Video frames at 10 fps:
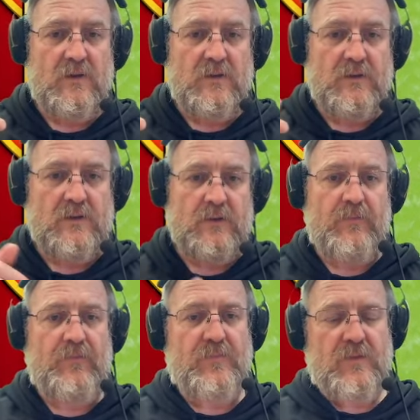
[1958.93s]
So,
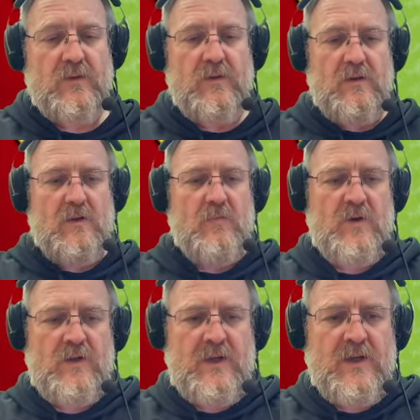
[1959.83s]

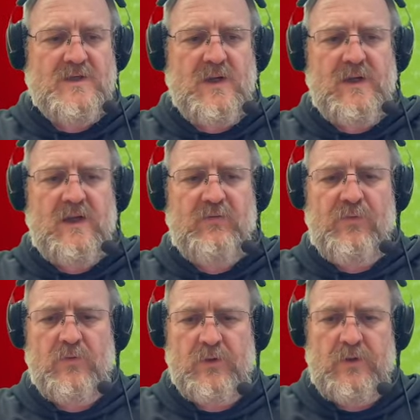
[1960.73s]
but here's the link
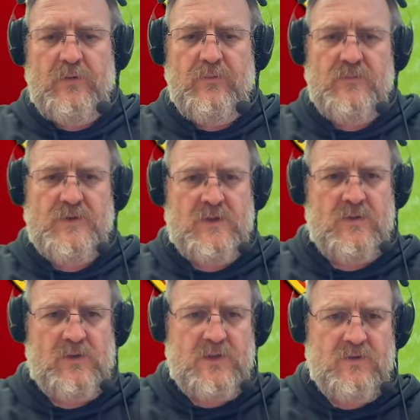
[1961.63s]
for you.
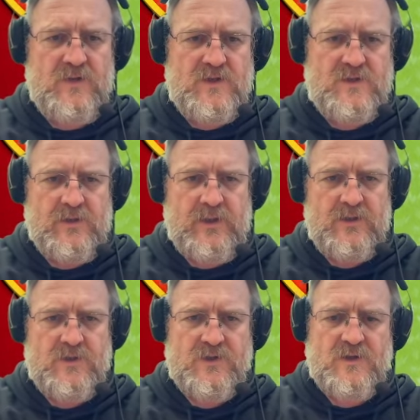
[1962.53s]
So click on this
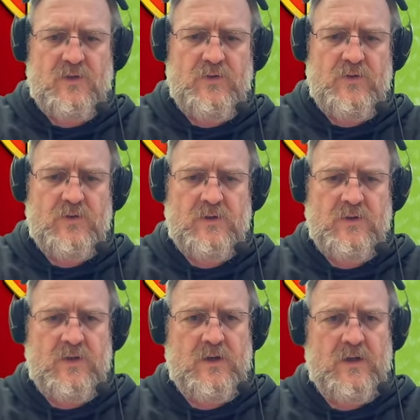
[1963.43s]
link just so you
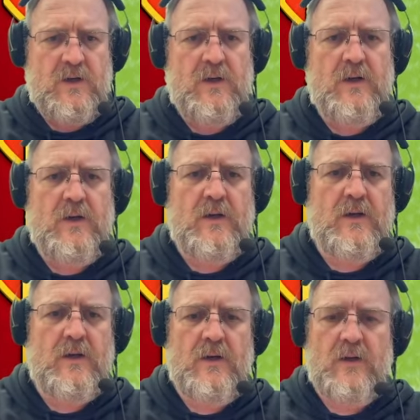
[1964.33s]
can
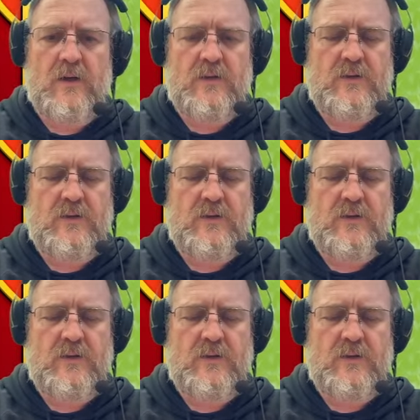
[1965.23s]
I